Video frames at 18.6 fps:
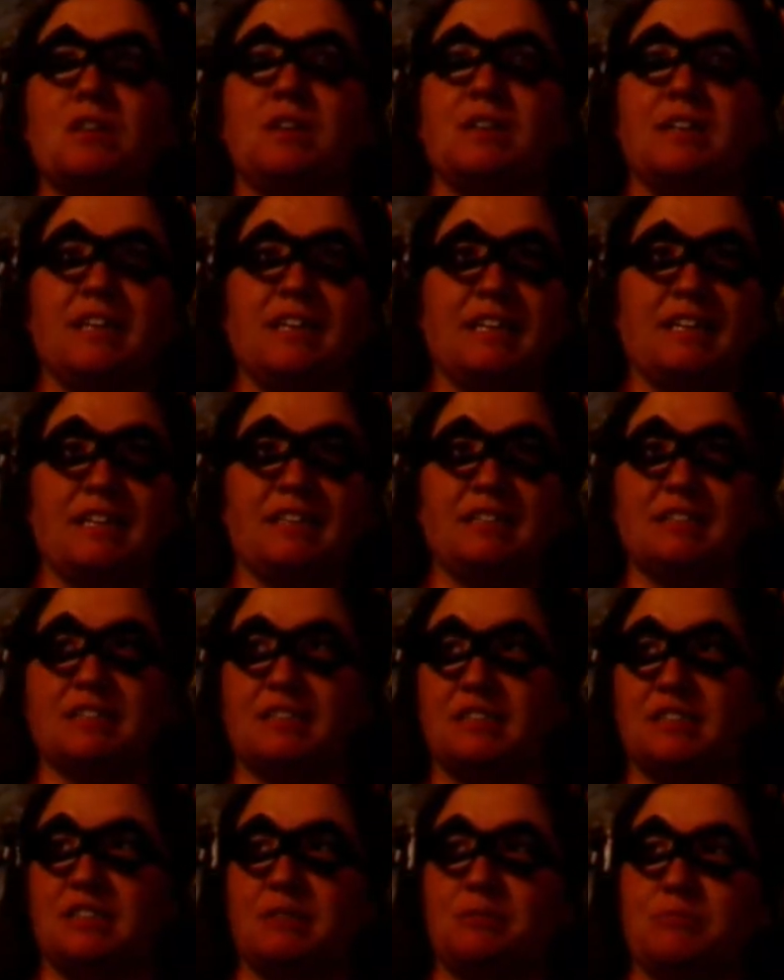And
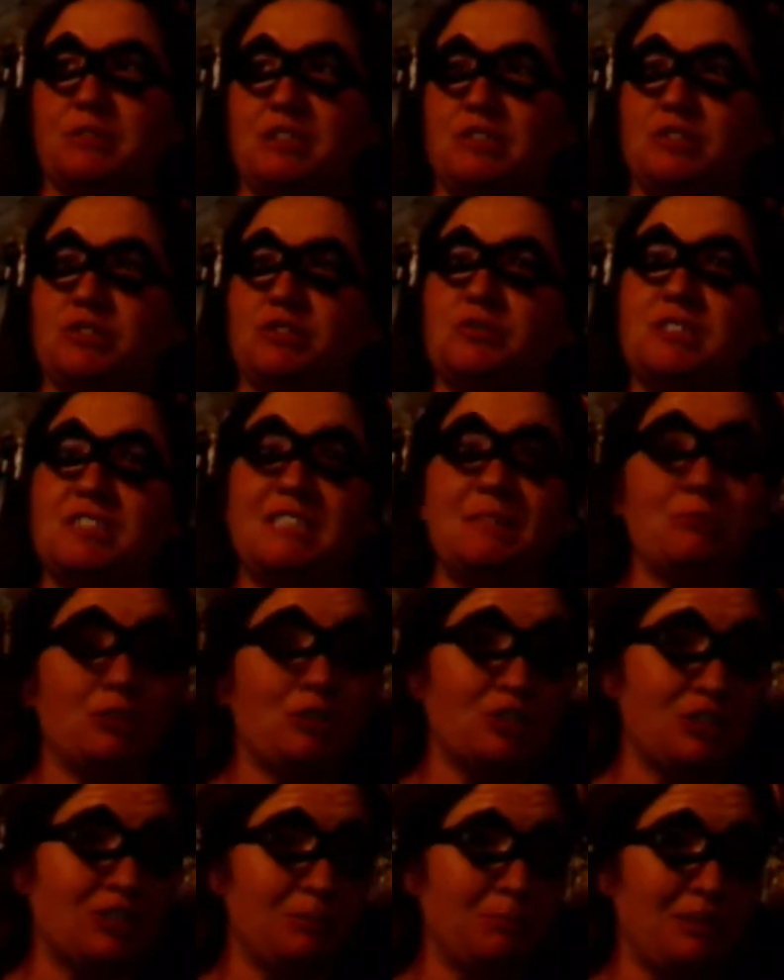we do see
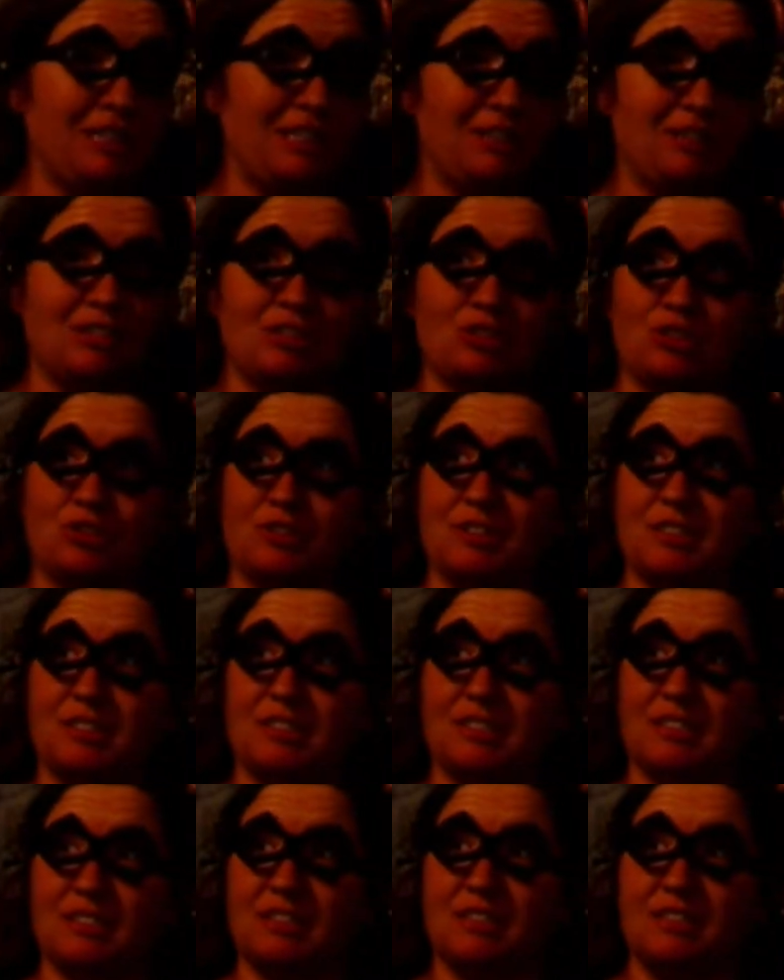Martian Manhunter in this
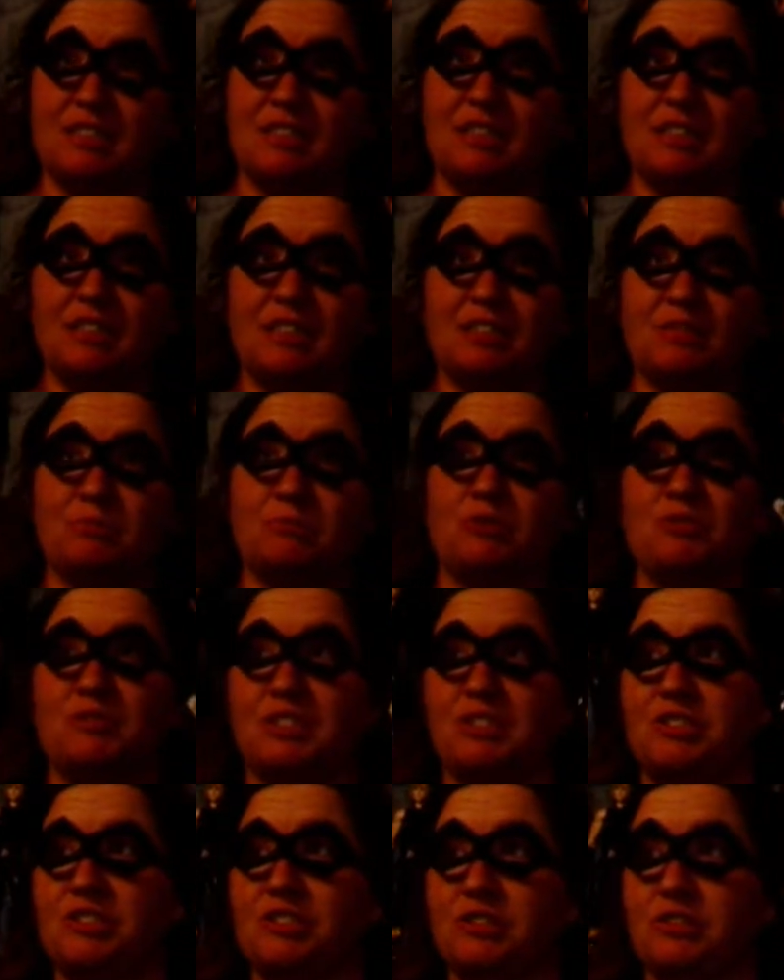movie
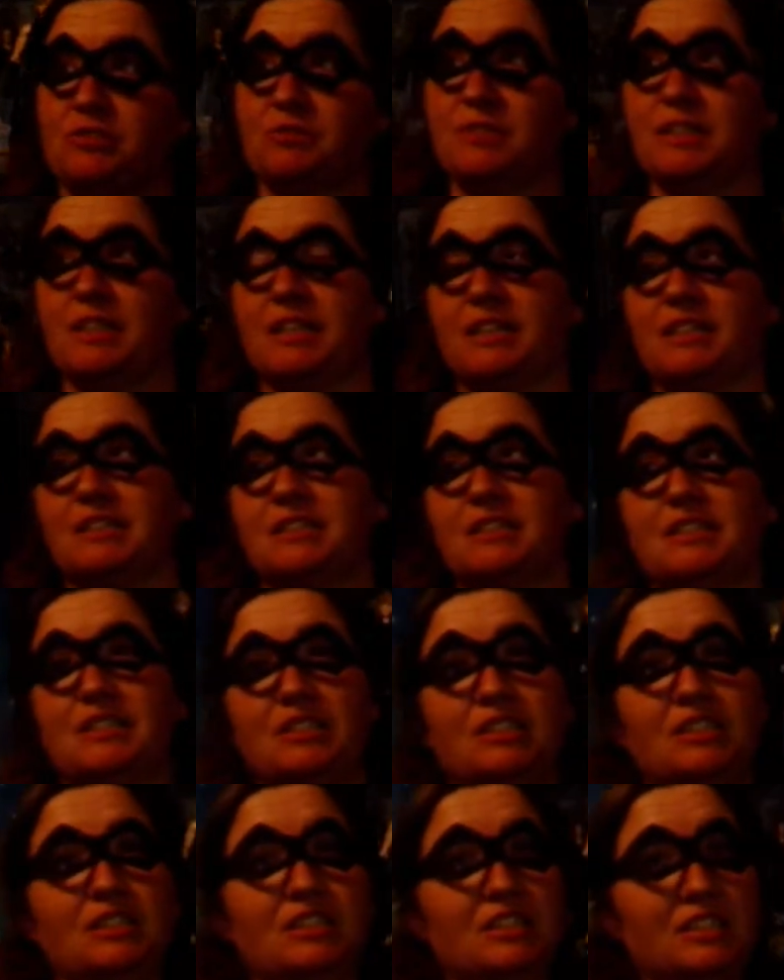too, and
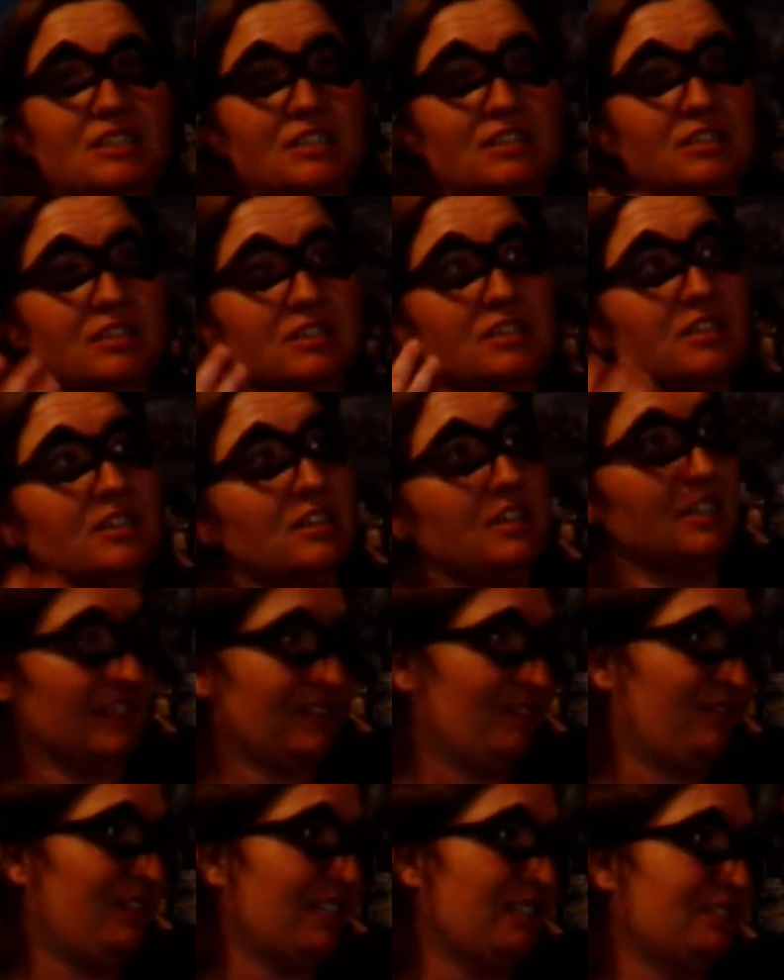he
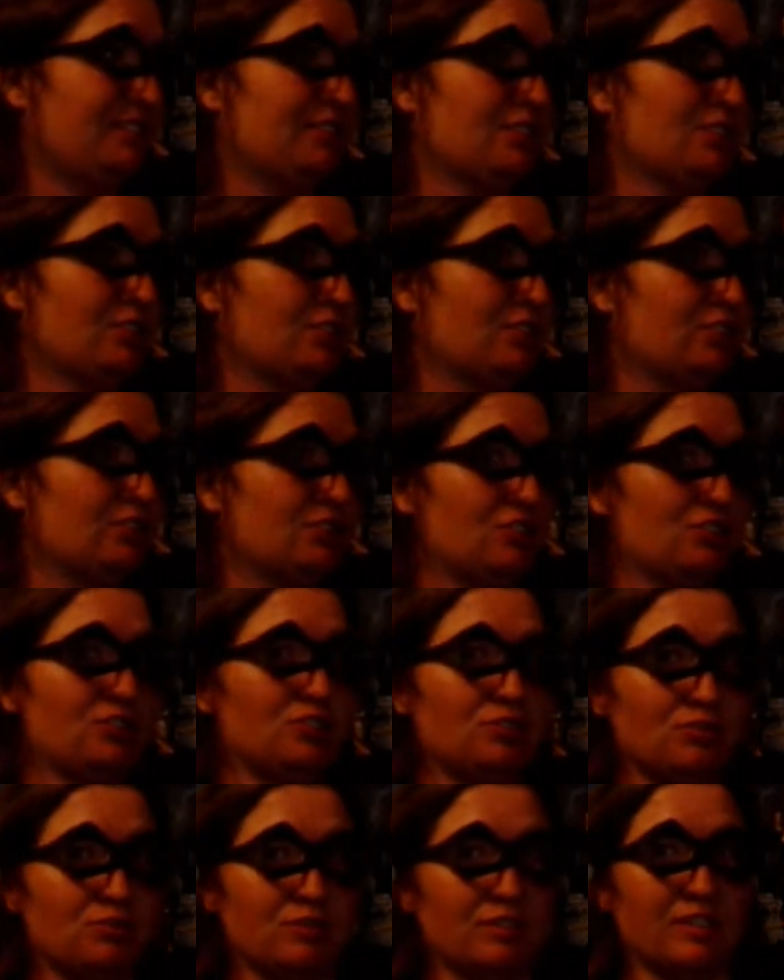convinces her
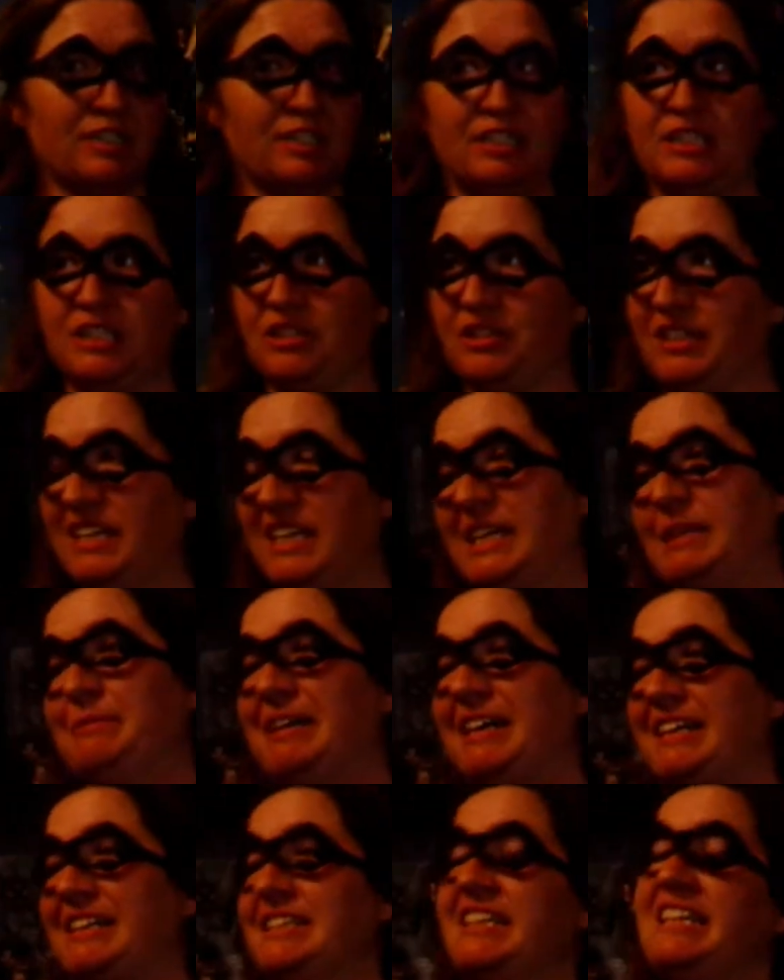to like get her head back
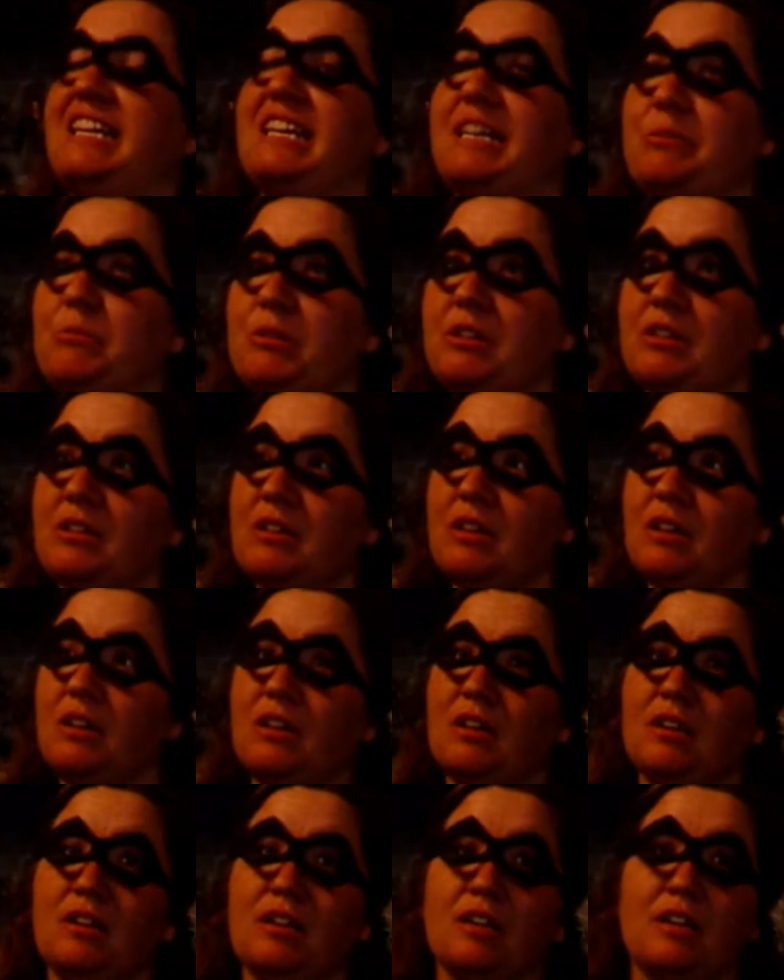in the game.
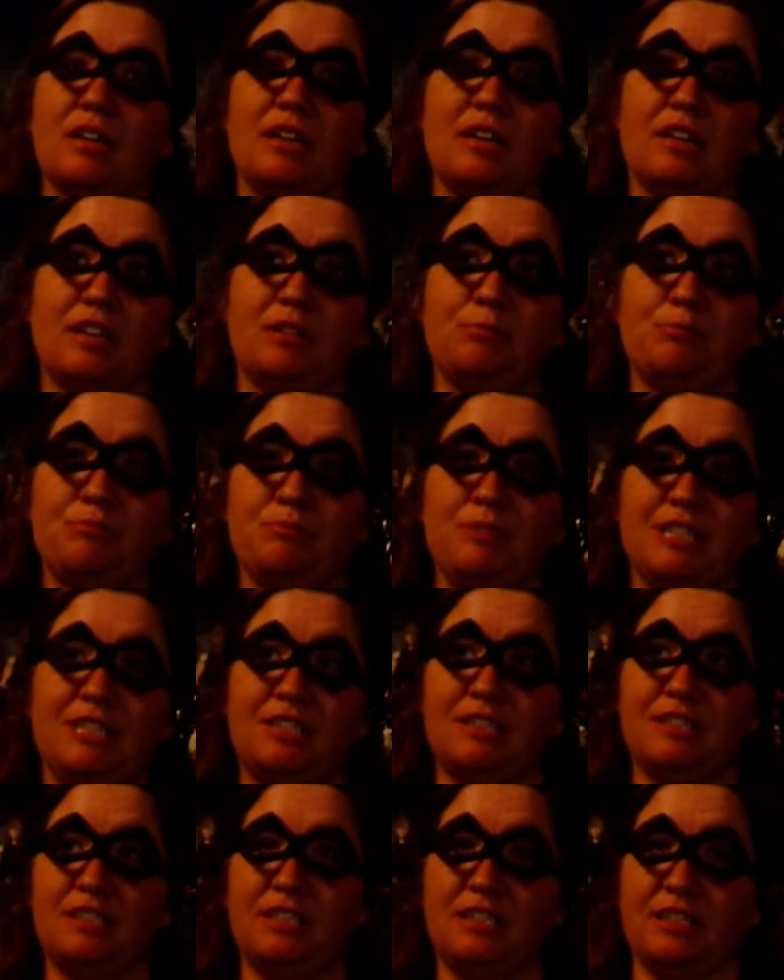And we
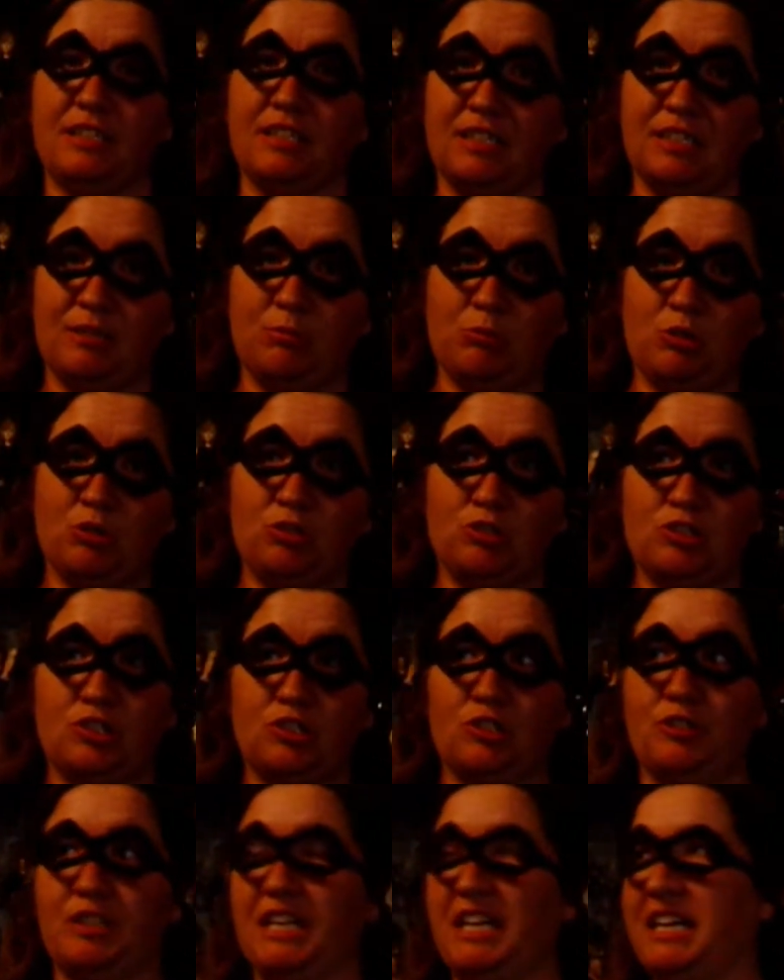see him also
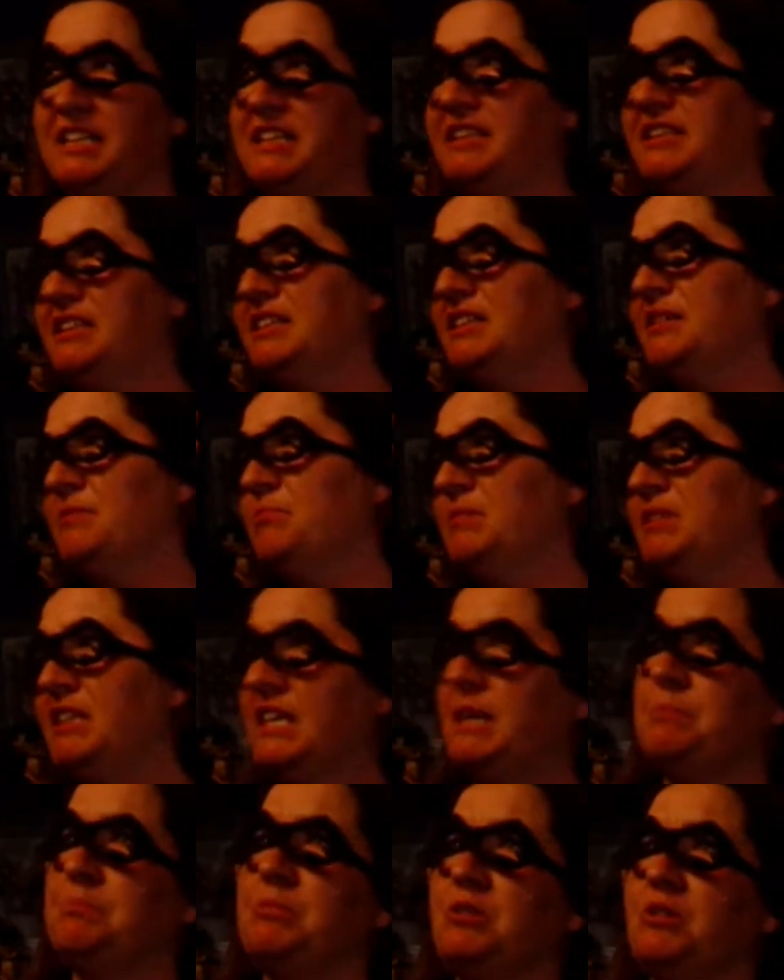at the
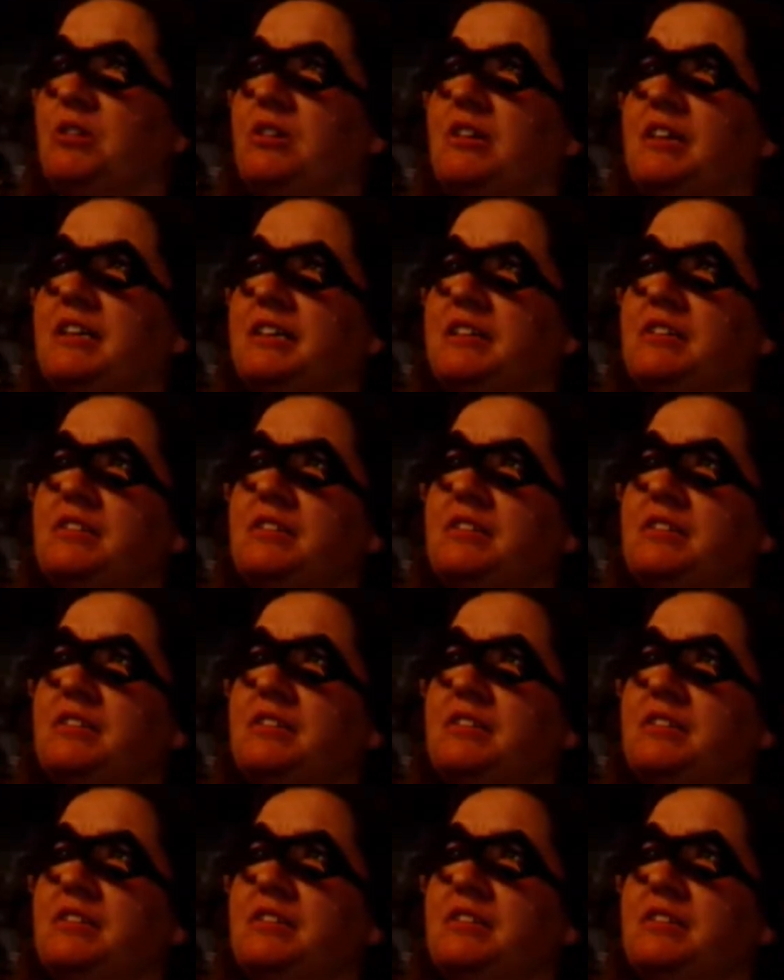epilogue.